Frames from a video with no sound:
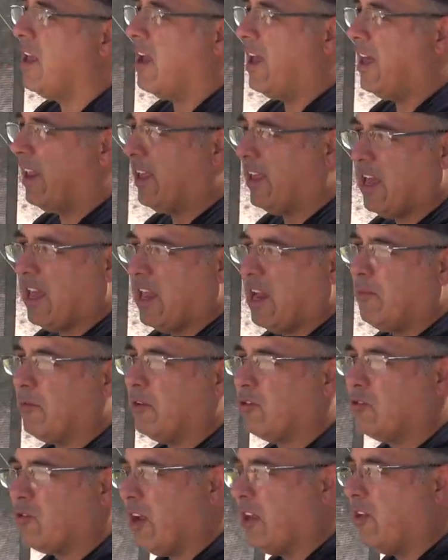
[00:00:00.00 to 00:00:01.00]
And again, I'm
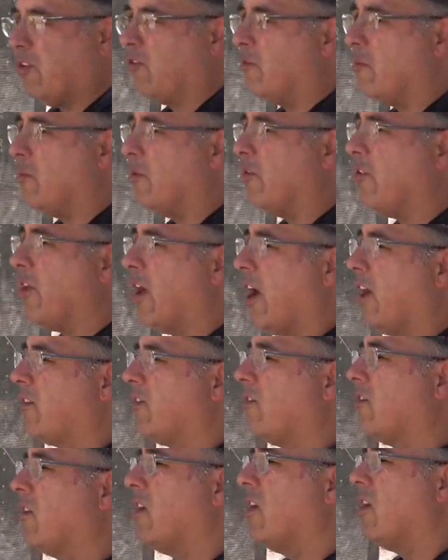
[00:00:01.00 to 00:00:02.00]
gonna try and use the mil
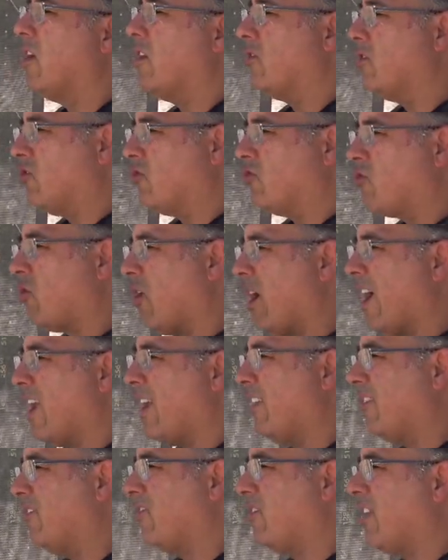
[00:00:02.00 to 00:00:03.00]
dots to try
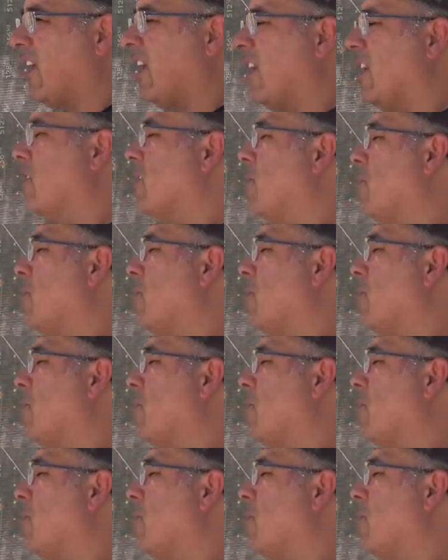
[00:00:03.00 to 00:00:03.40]
and stay in